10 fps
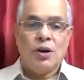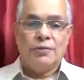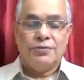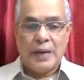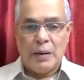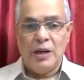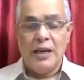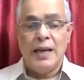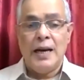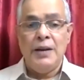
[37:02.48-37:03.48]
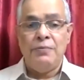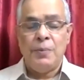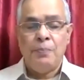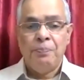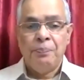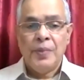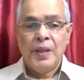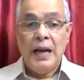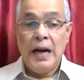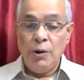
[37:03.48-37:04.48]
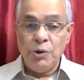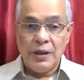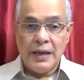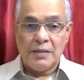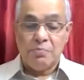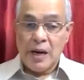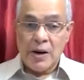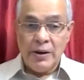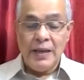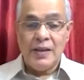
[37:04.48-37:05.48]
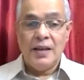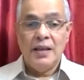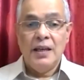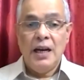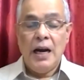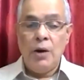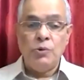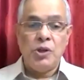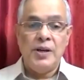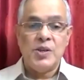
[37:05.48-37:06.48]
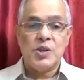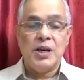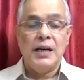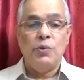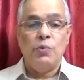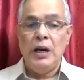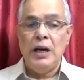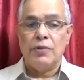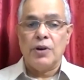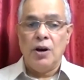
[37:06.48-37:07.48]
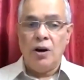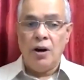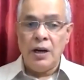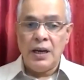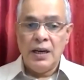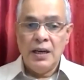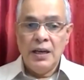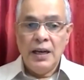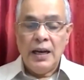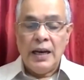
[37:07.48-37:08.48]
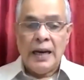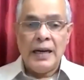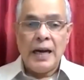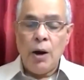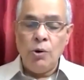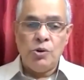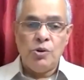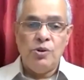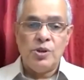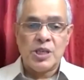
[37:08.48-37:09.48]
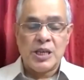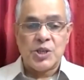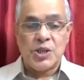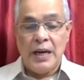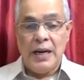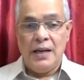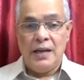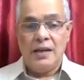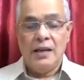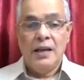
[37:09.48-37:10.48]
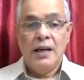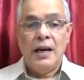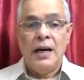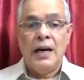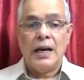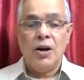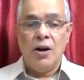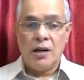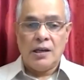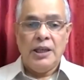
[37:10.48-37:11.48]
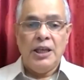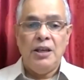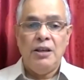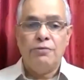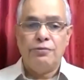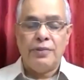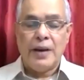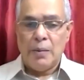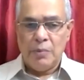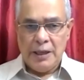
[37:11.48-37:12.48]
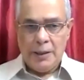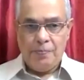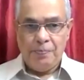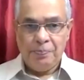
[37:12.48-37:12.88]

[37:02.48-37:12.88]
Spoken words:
of family life, how to get married, how to discern the will of God, and how to sustain a godly family.